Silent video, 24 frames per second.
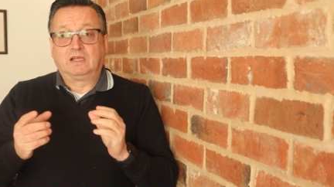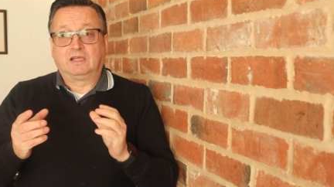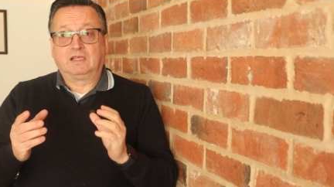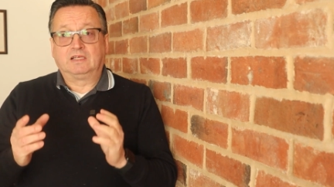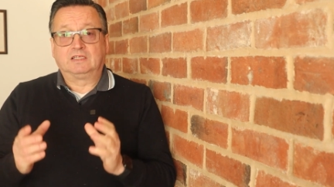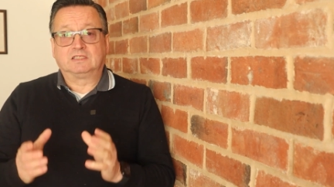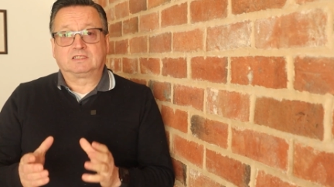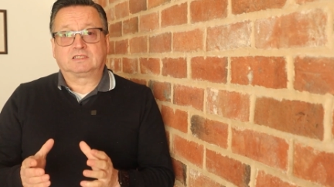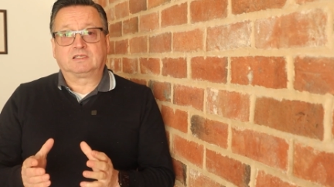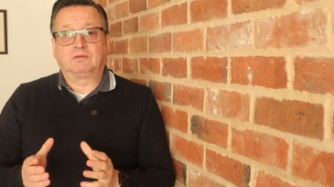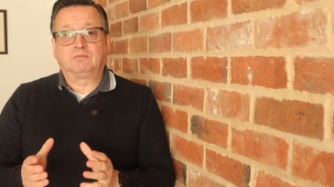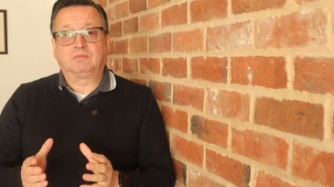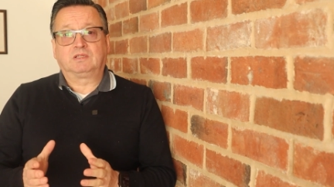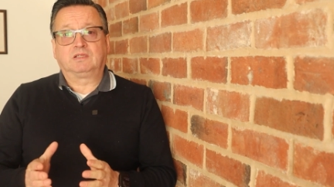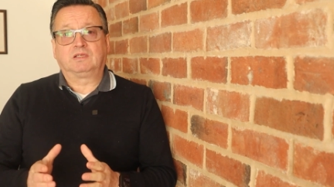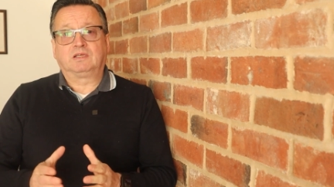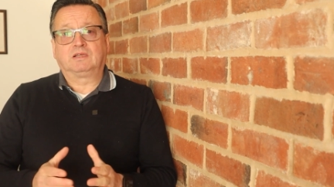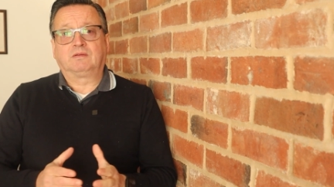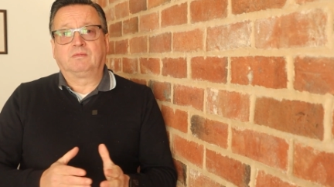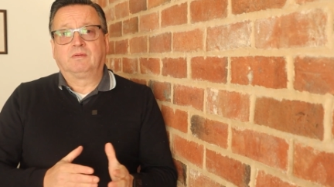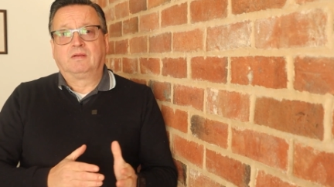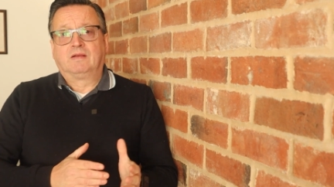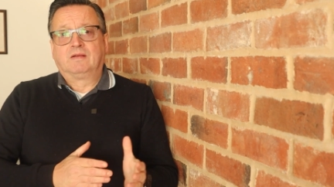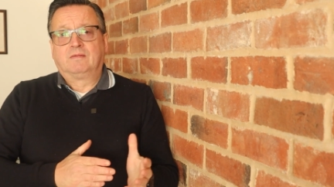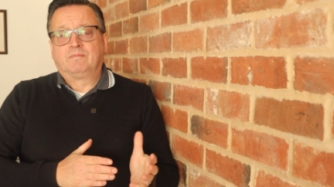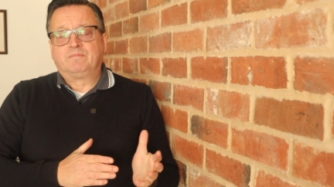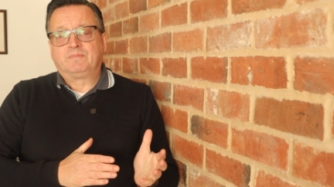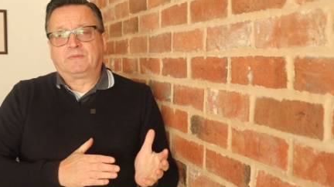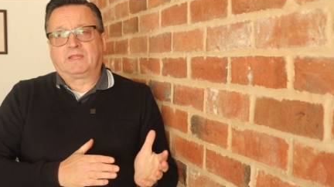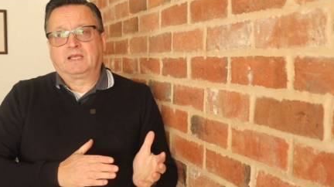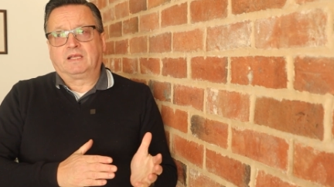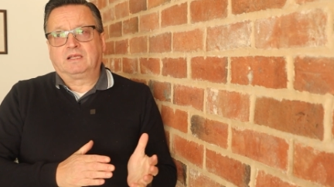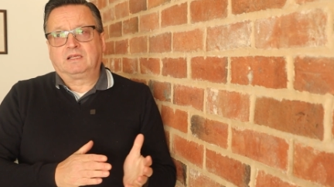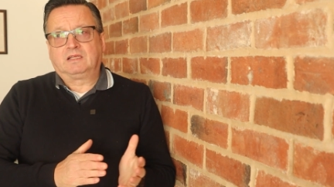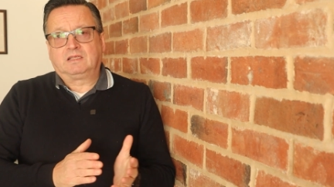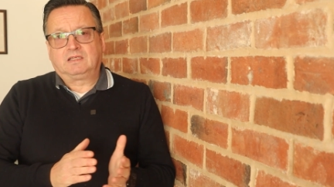It's something
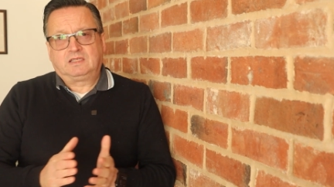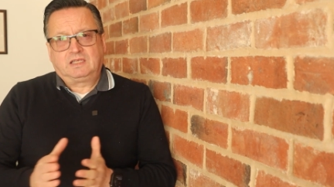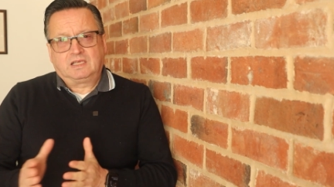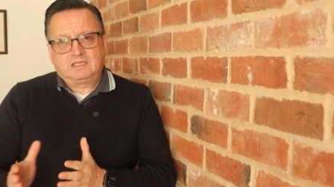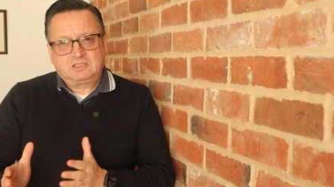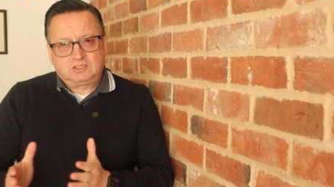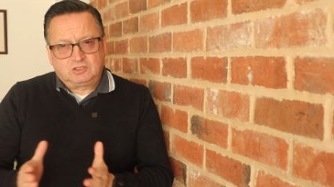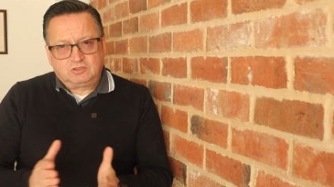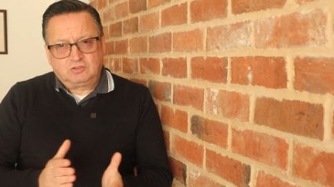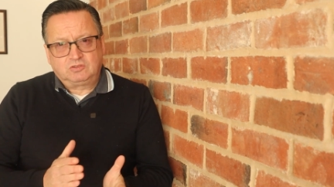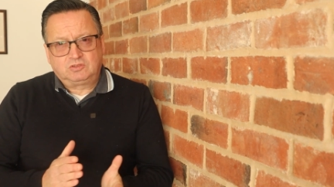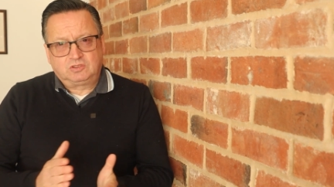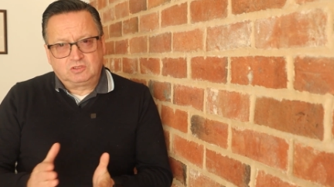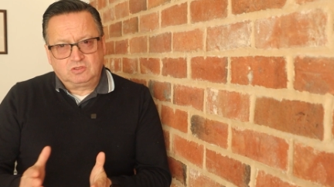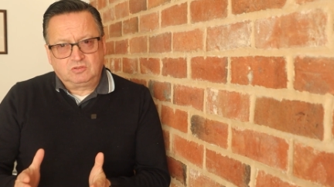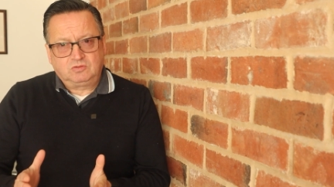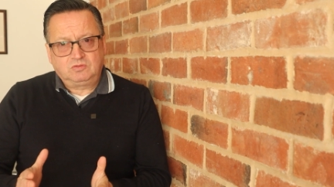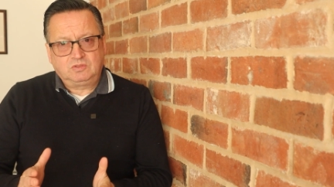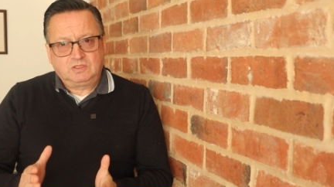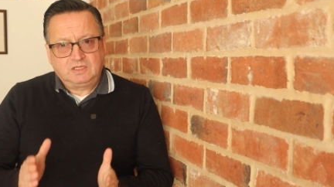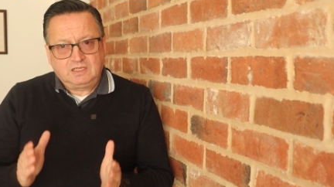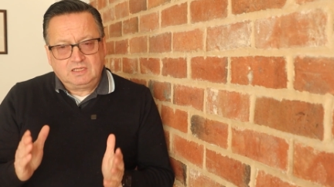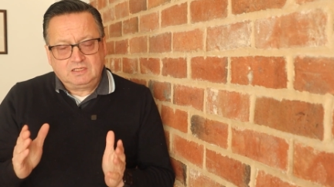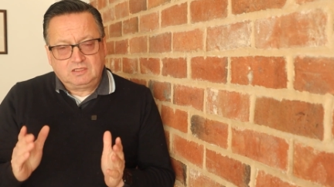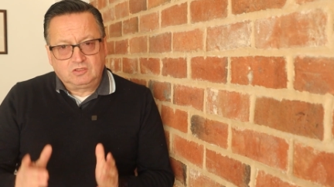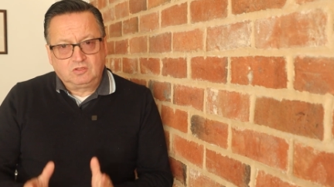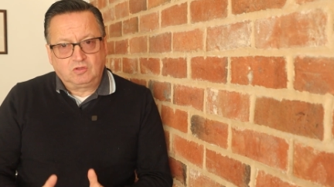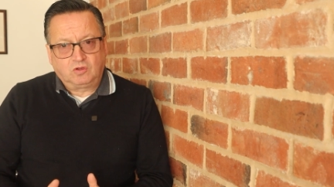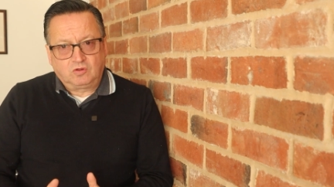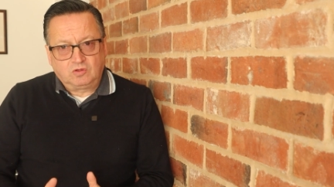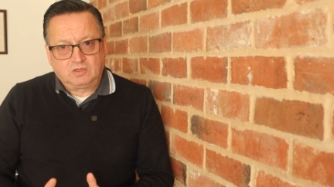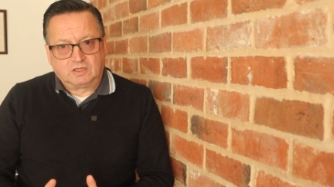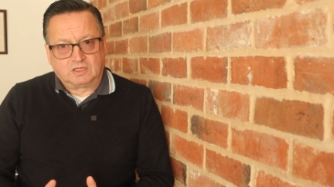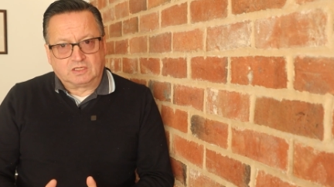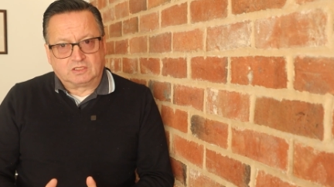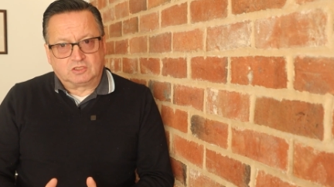that yes, you do need
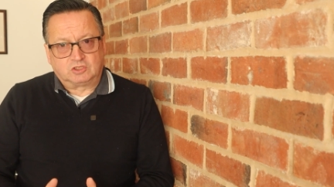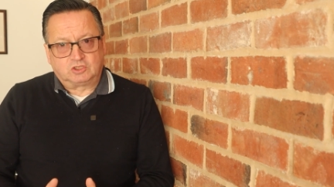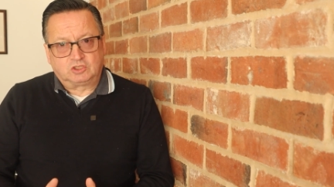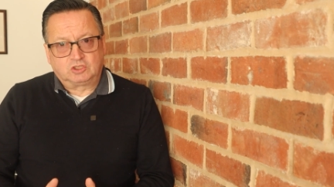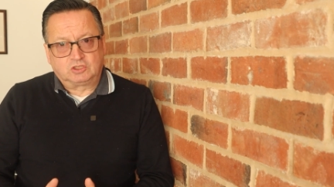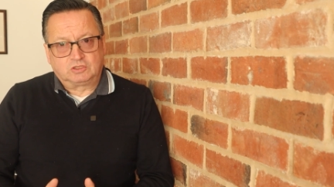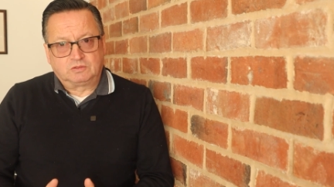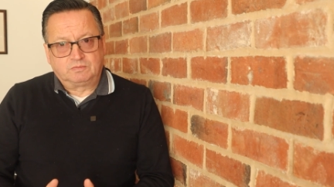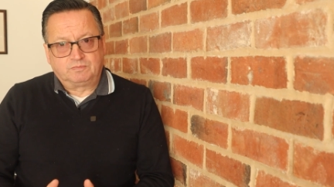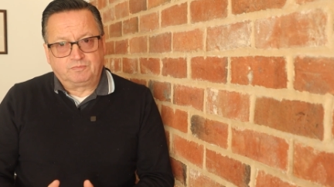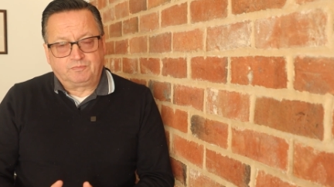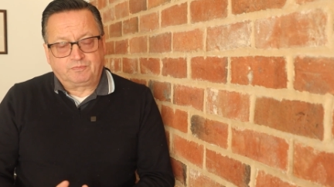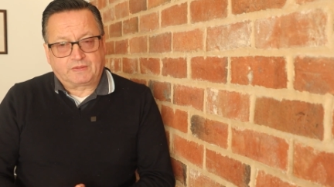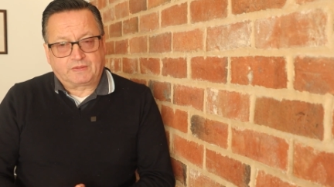knowledge.